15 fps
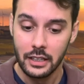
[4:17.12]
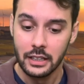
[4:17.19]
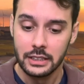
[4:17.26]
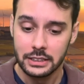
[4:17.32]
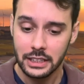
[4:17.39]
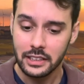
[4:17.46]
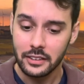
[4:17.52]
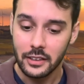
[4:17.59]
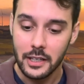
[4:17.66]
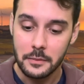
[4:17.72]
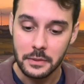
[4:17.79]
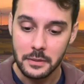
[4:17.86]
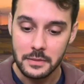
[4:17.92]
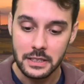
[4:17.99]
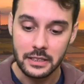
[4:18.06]
She climbed
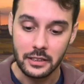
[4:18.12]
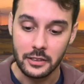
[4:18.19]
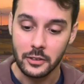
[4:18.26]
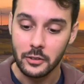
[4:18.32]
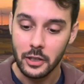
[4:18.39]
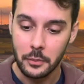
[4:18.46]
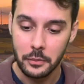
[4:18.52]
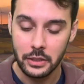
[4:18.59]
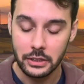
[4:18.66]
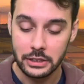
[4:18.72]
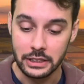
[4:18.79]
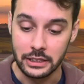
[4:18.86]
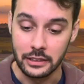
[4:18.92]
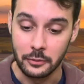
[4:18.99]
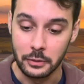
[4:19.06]
up the tunnel, emerging,